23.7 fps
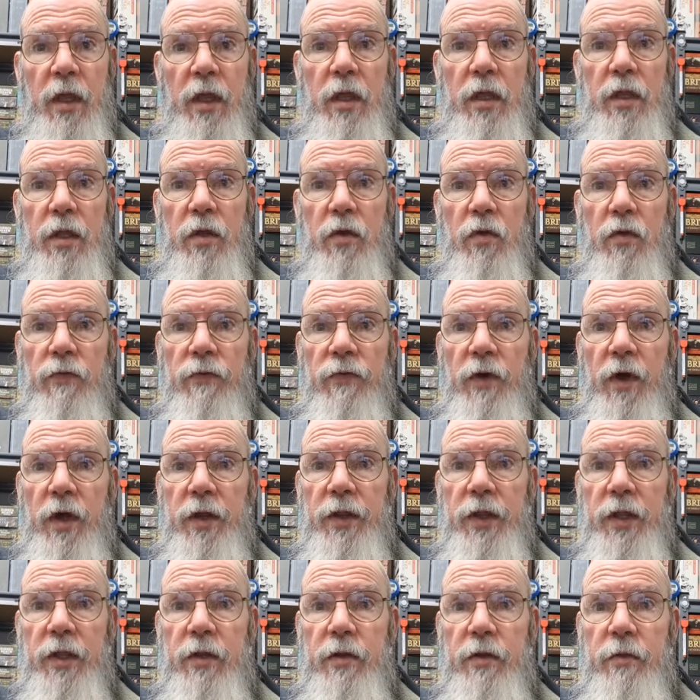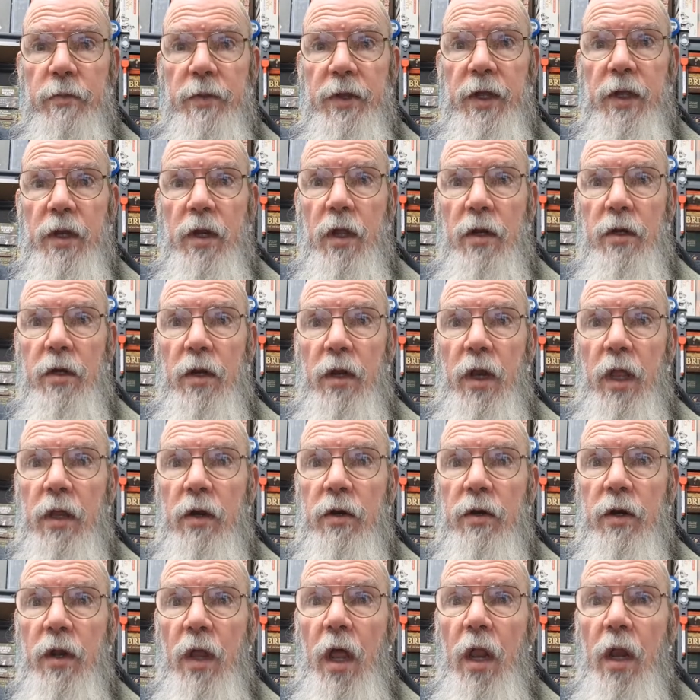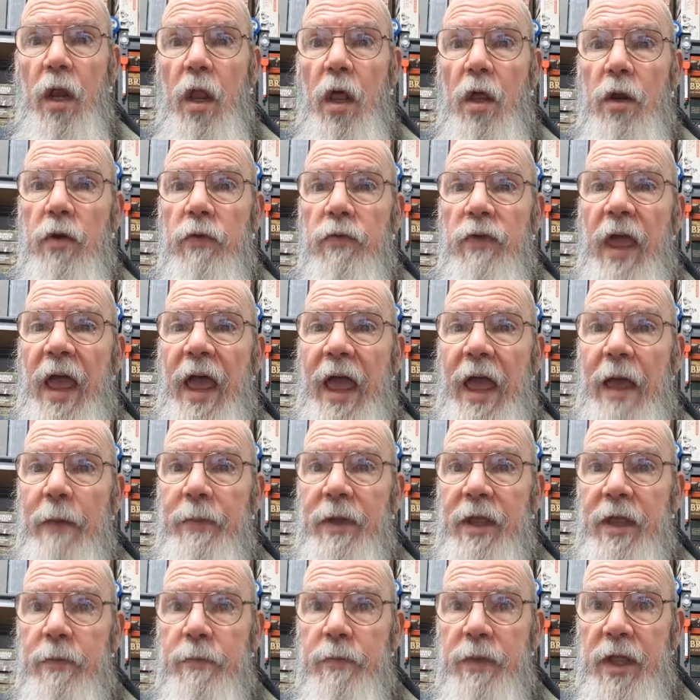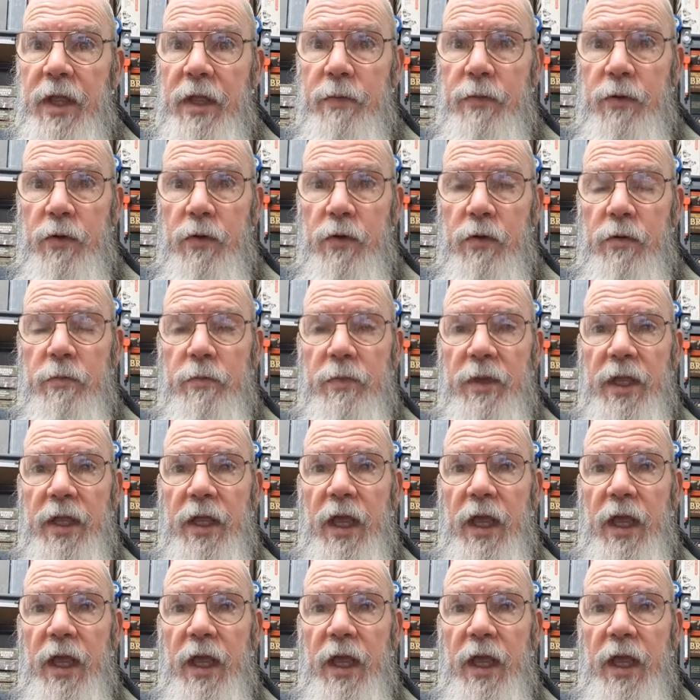you'll find that there'll be a lot of happier people being